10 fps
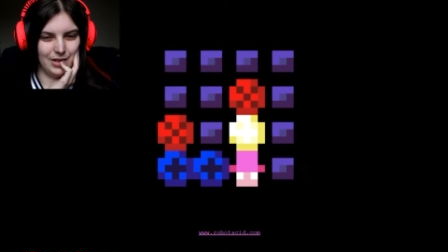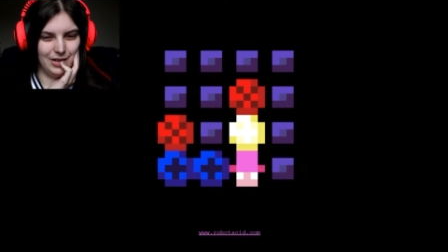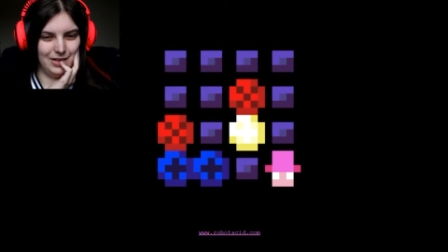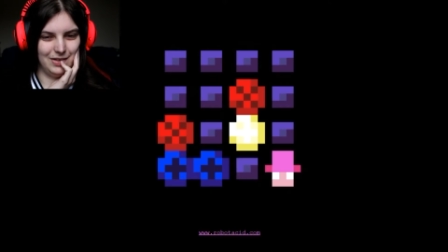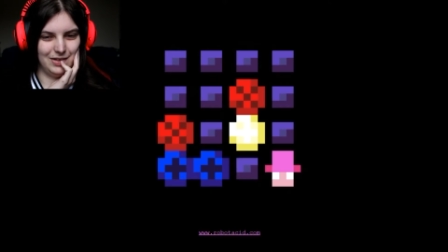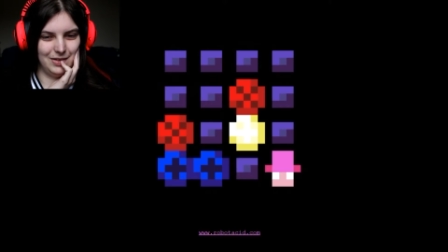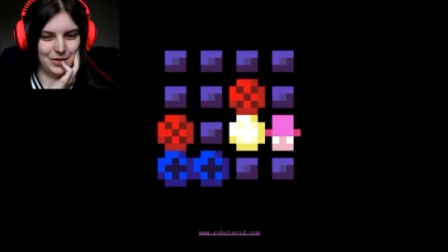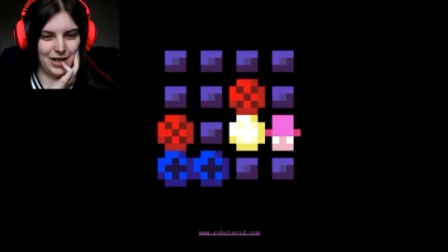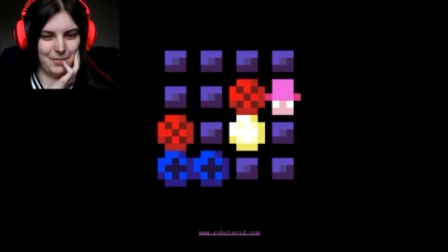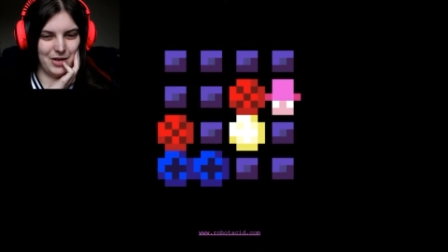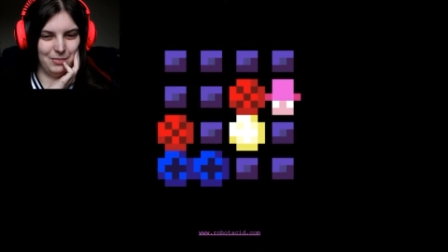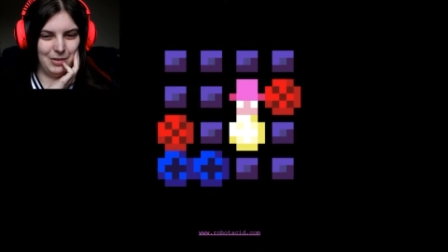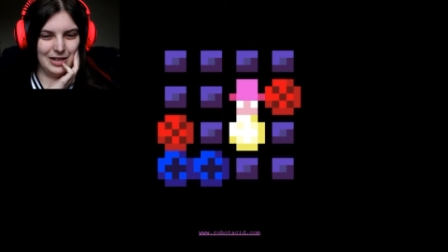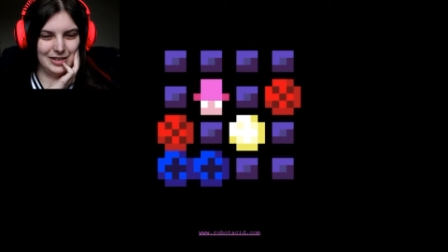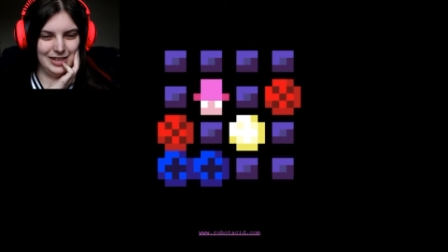I don't know. I'm trying to be all
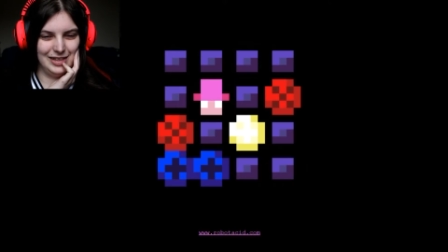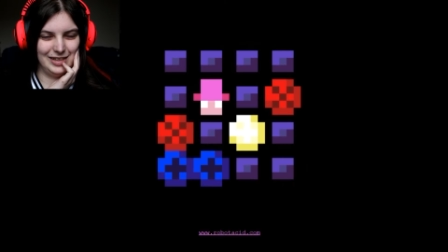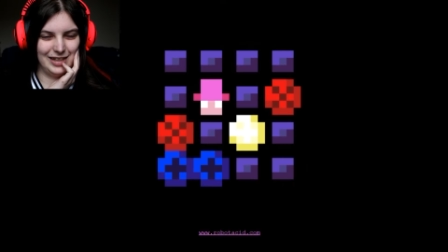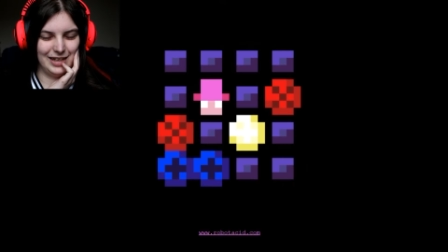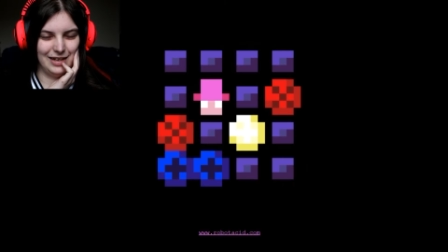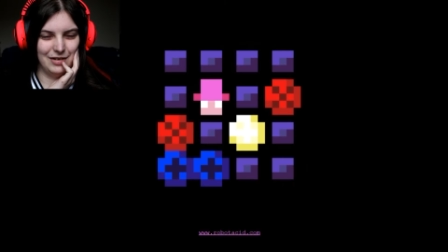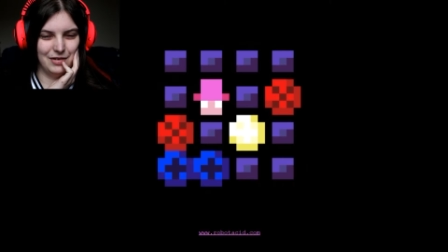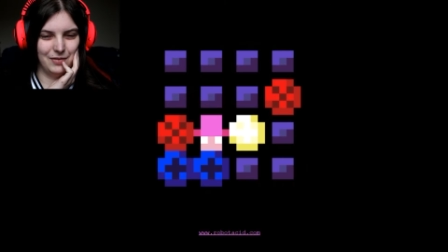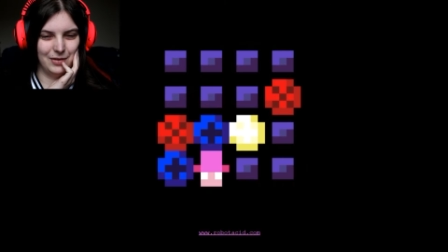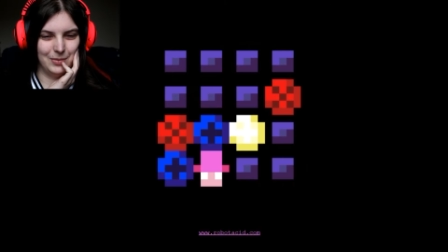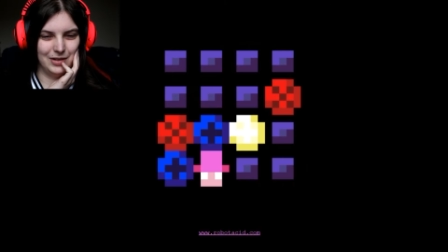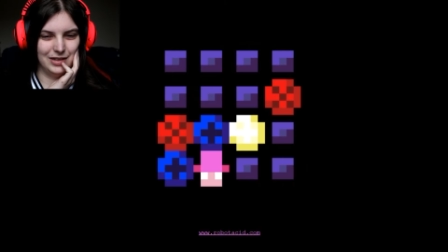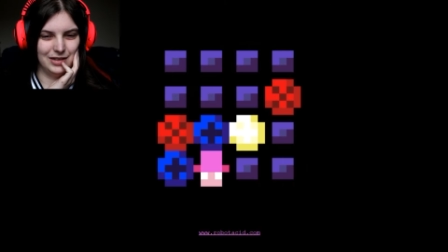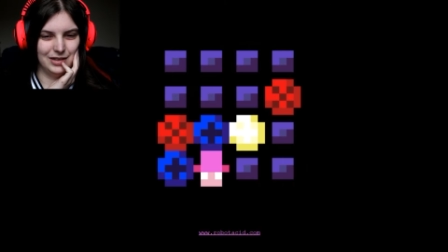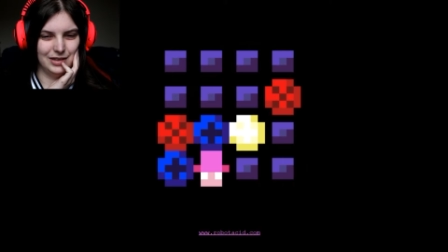puzzly and just thinking it over,
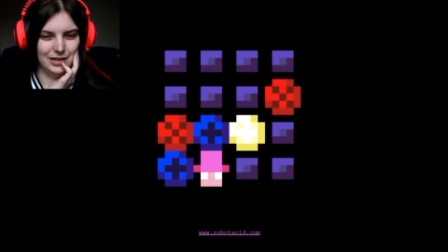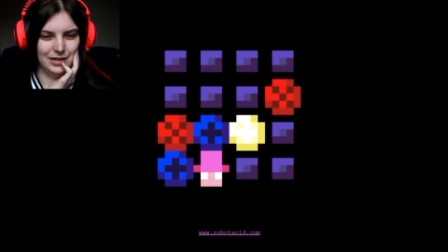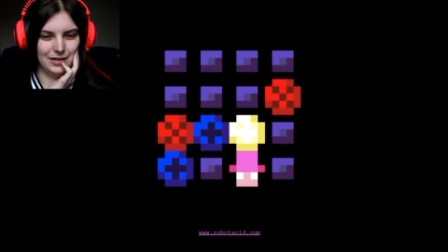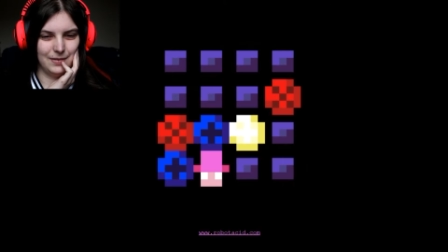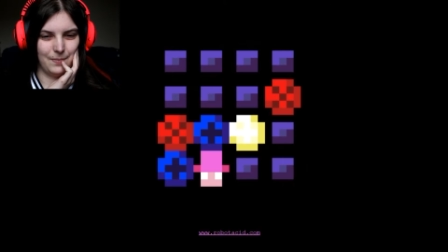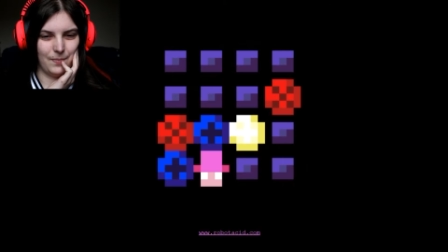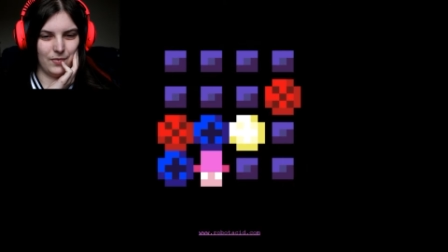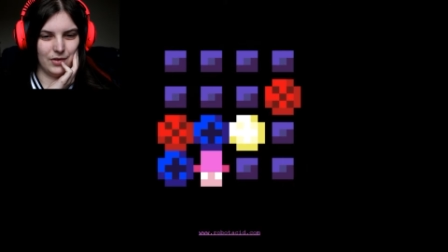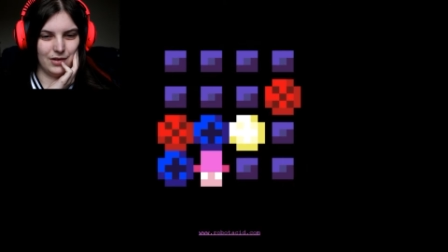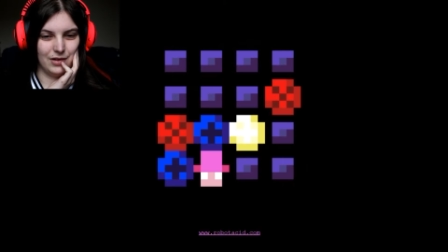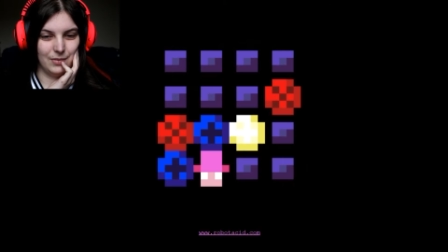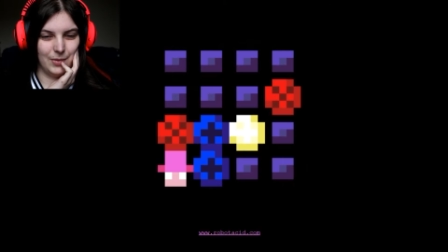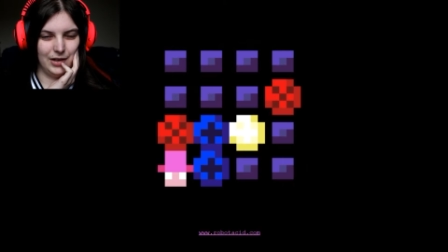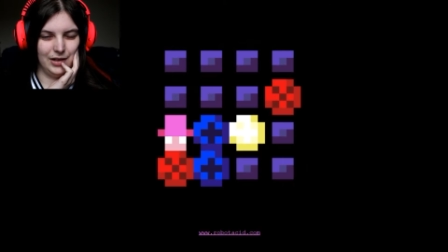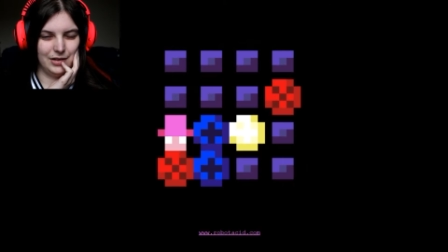but
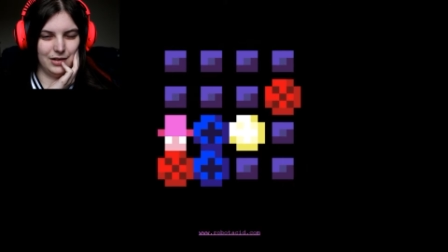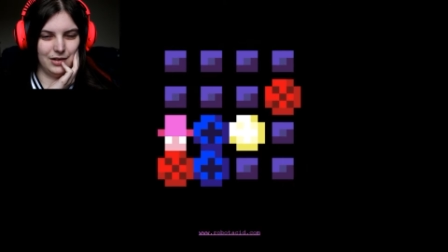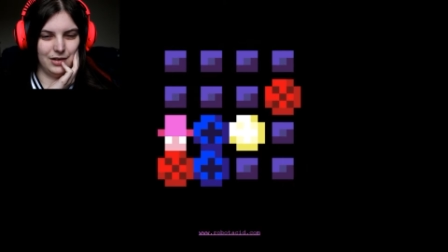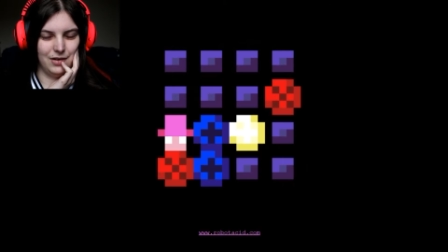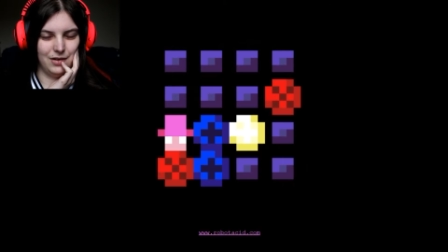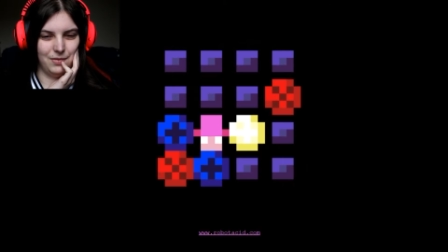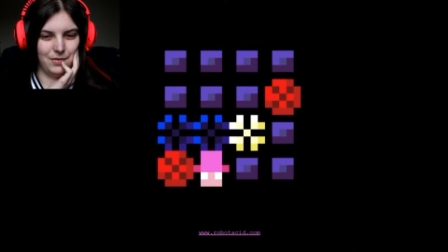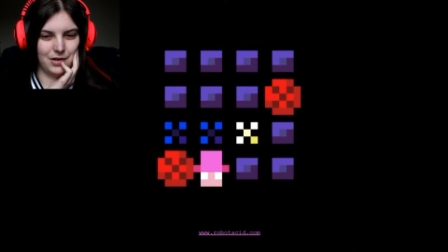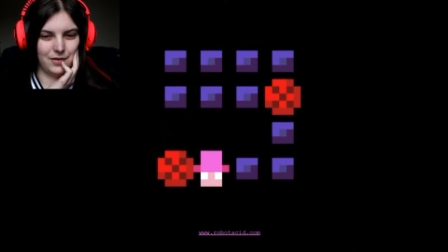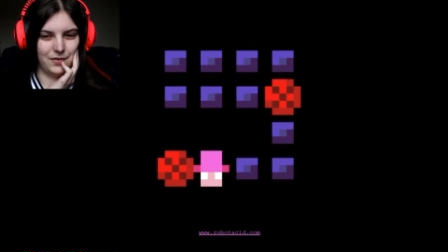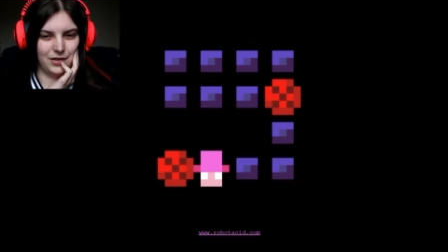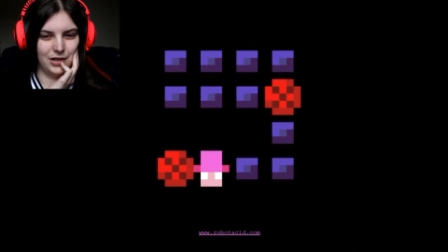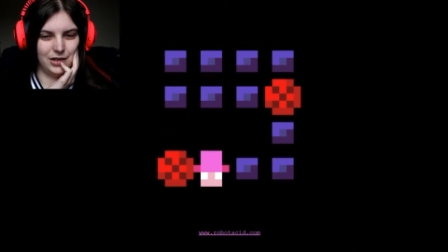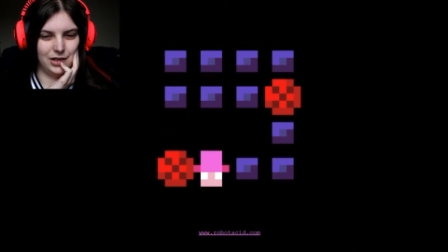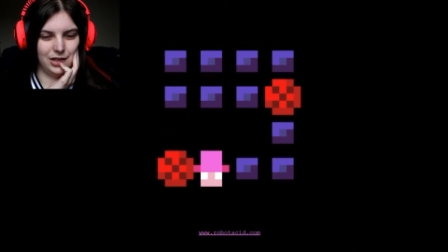well, that's not gonna work for
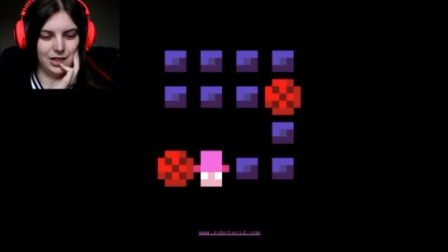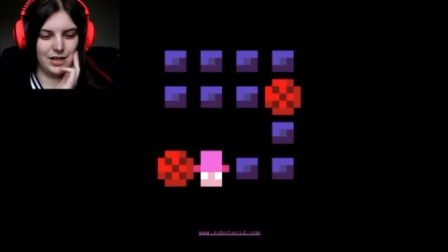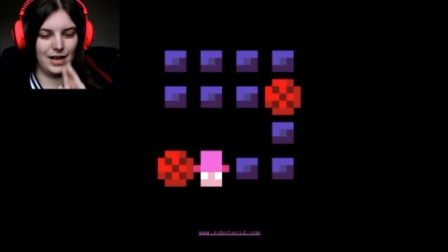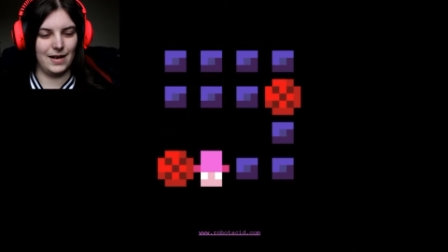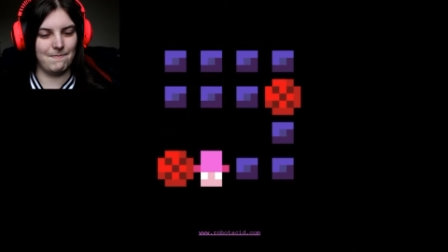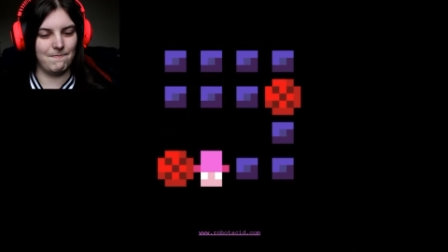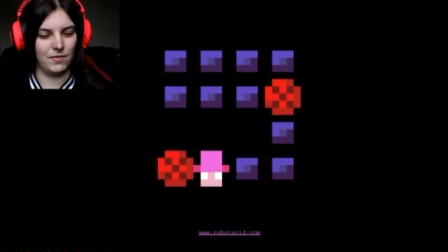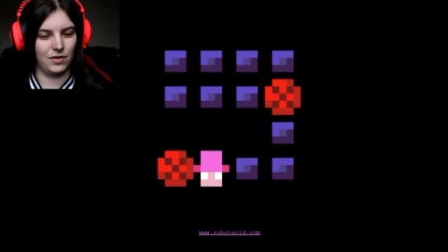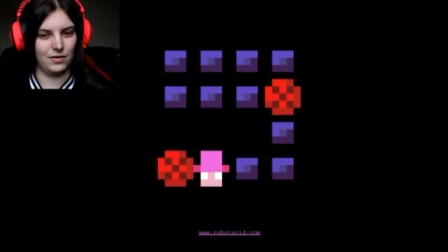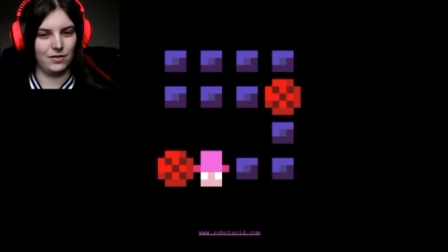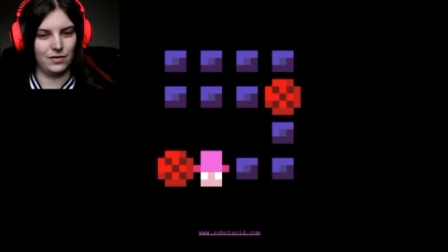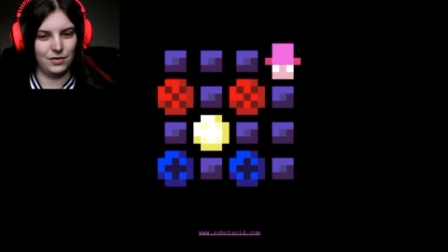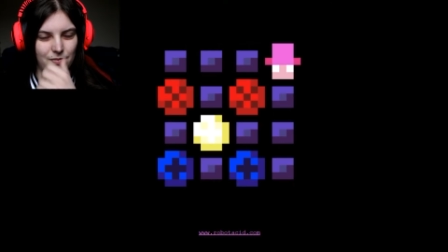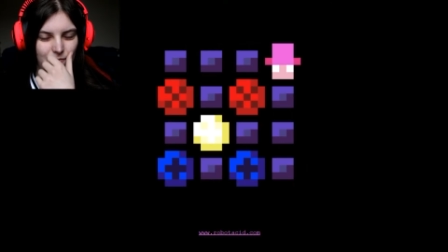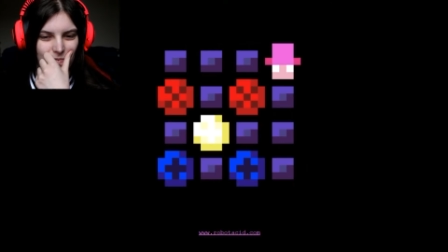us this time.
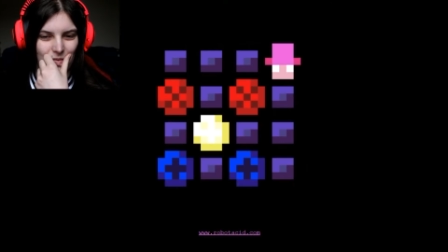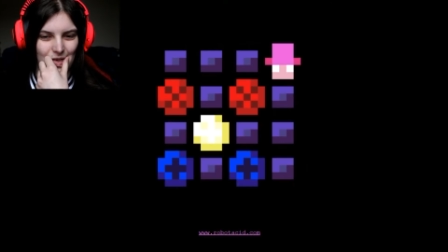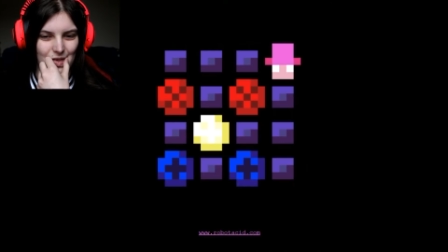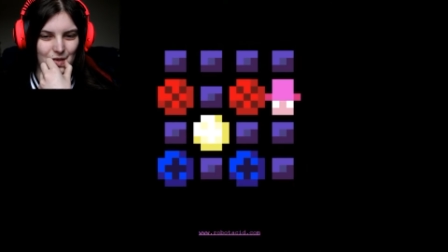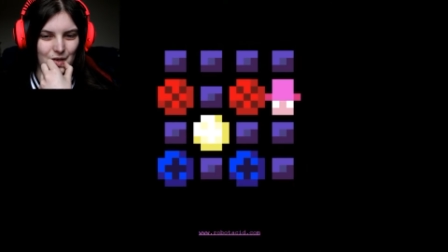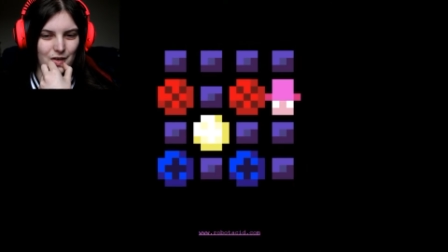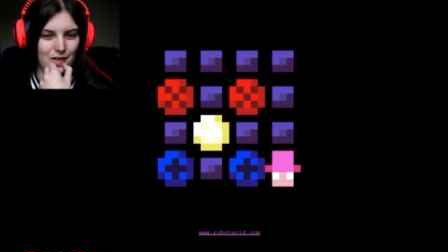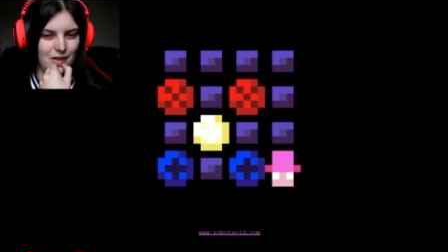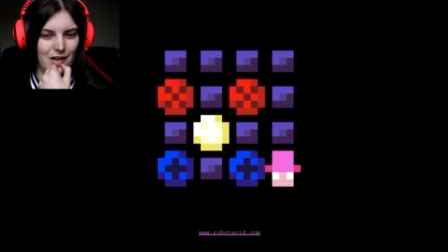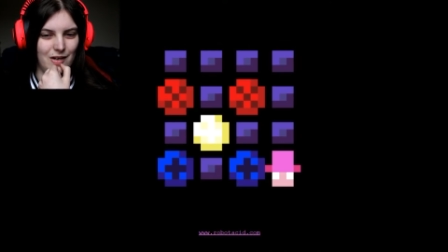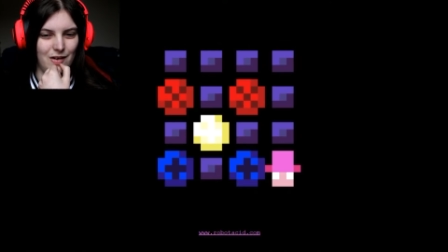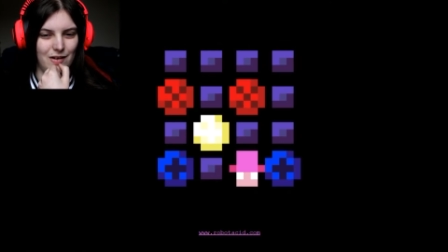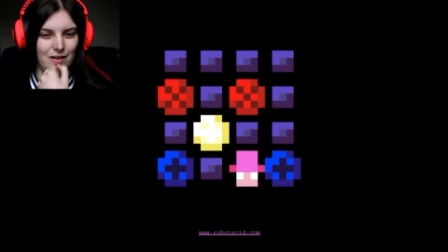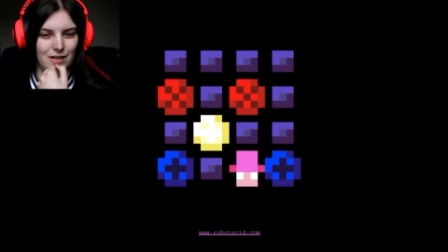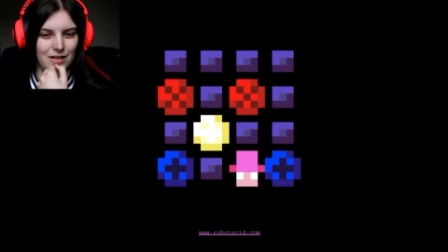Not, not, not, uh,
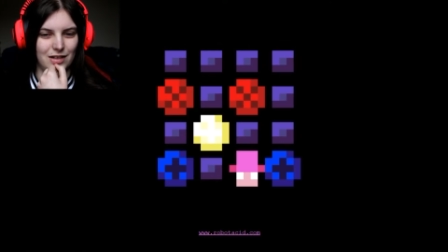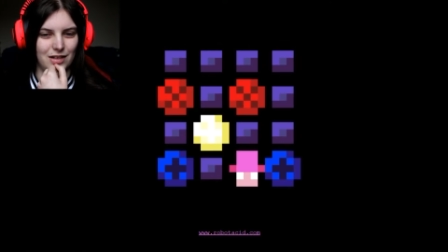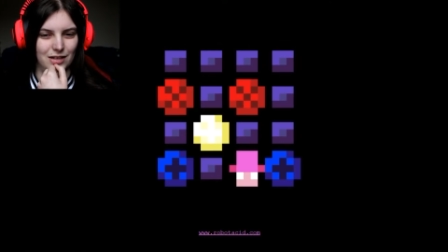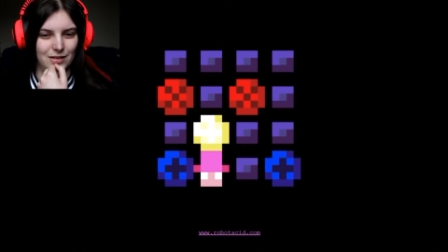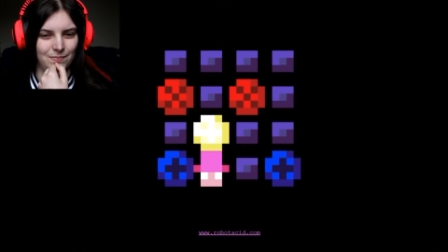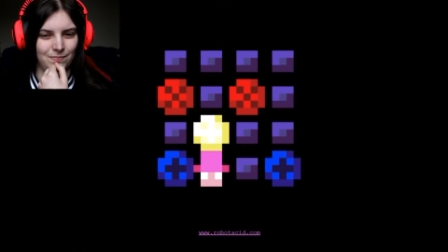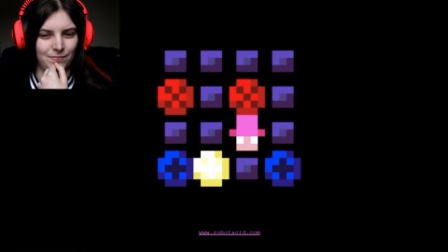not, not at all.